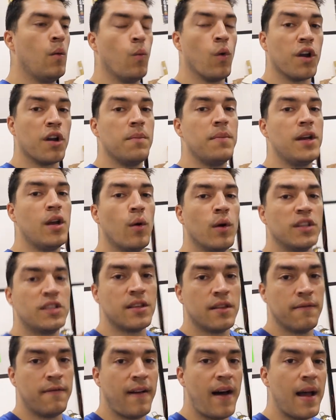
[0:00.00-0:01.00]

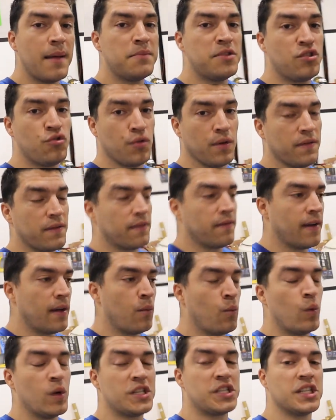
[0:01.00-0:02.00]
Vibes Drift
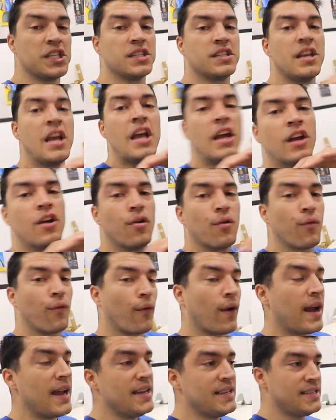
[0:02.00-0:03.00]
event, which is
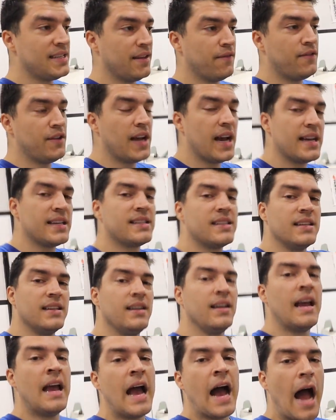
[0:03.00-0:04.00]
crazy. If you guys
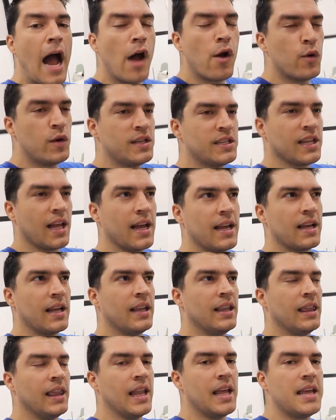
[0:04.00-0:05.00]
see, I always
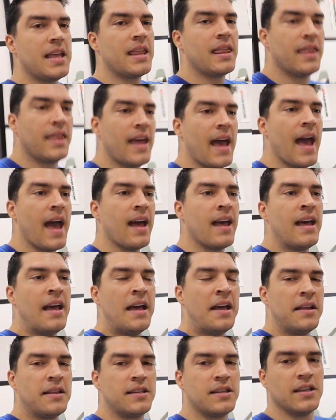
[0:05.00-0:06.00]
like link
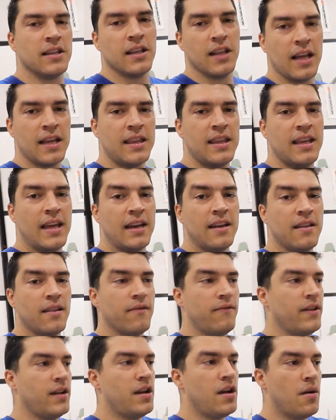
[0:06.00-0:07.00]
that to like the end of the
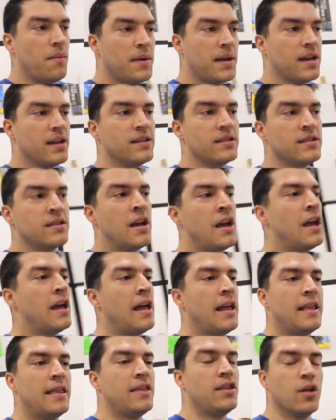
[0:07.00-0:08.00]
video because
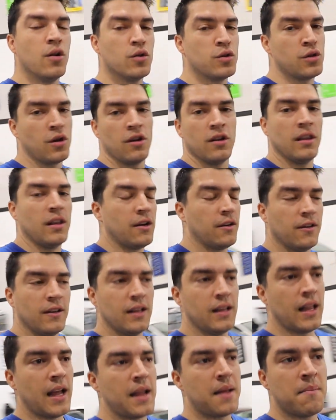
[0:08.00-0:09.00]
those are
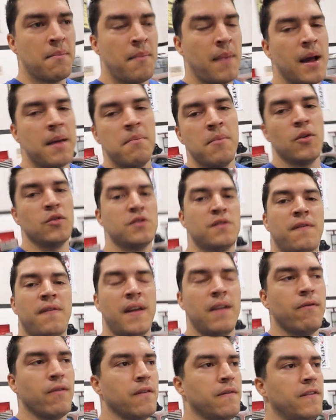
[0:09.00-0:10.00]
literally like my most
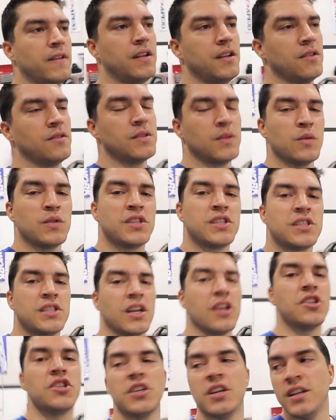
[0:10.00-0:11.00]
favorite videos. It was
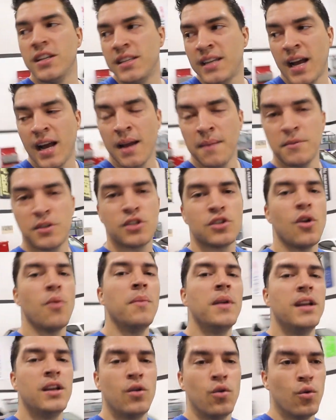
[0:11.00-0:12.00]
such a good time, so
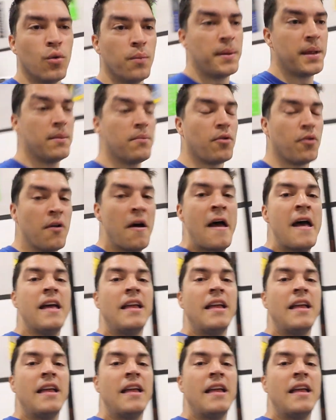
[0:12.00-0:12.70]
many cool people.